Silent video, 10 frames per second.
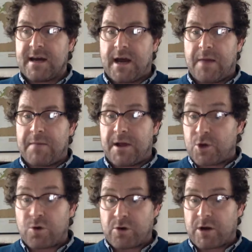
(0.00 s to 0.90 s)
Um, and
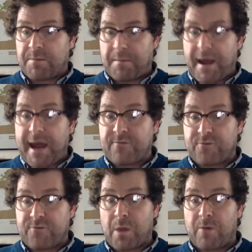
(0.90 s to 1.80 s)
you're going to be paying
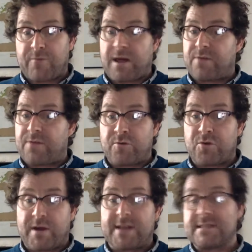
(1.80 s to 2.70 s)
for a lot of that through
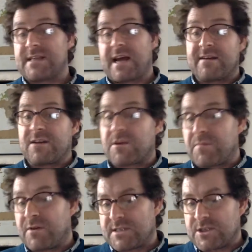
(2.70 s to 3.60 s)
grants and
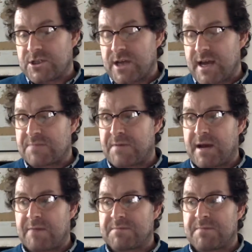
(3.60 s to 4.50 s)
community shares,
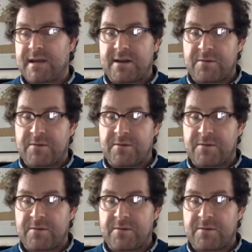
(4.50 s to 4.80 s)
perhaps making up the